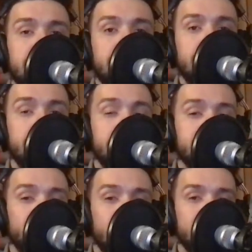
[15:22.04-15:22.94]
could have
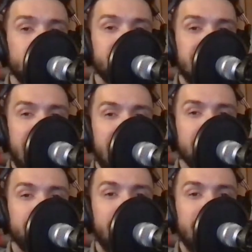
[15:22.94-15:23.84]
scored but was
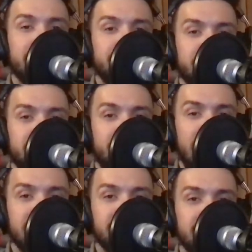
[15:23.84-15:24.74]
tackled by the turf
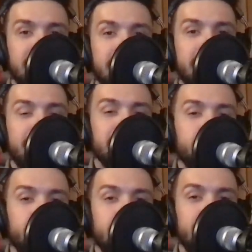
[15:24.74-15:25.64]
monster. This
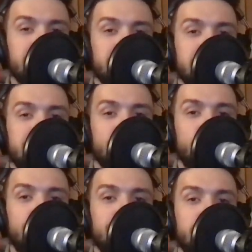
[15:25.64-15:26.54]
would eventually lead to a
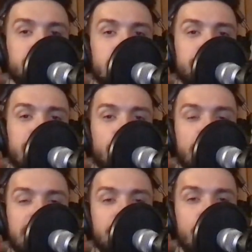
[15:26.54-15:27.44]
1-yard run by
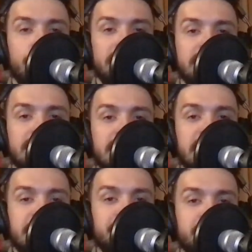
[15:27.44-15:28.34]
Wayne Gallman,
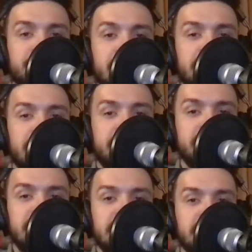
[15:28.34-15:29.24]
his first touchdown of the
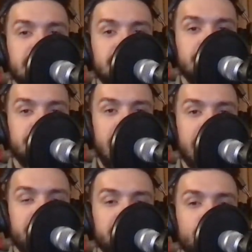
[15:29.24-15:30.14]
season. The
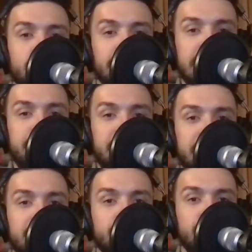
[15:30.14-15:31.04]
Giants would score again and make
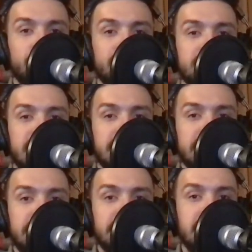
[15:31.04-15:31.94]
it a 21-10 lead